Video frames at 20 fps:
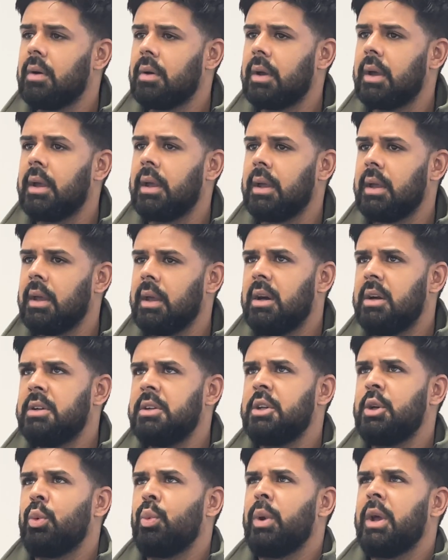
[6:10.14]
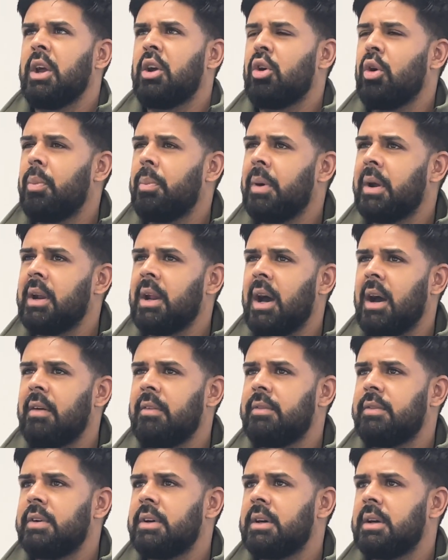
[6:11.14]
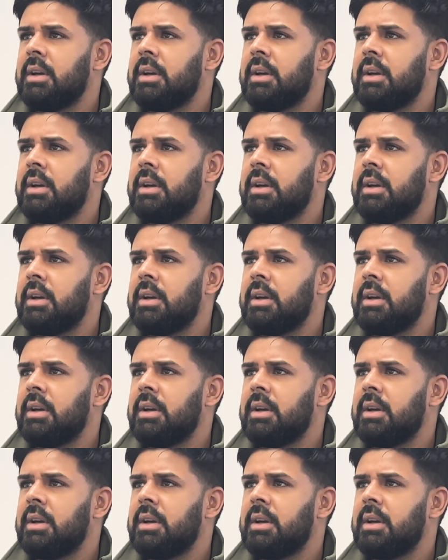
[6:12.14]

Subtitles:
Okay. And do you wake up and have,